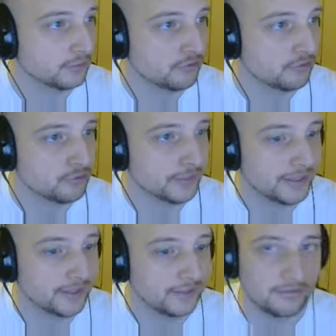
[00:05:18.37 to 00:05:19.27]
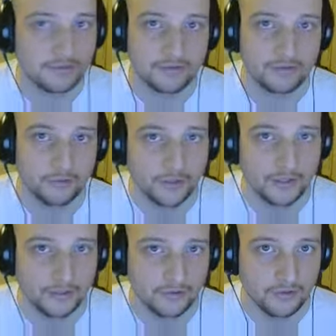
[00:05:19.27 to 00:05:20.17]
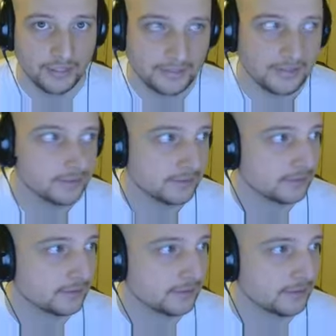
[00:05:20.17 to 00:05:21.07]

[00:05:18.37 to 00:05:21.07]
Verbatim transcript: Would you buy it? Do you think it's a good idea?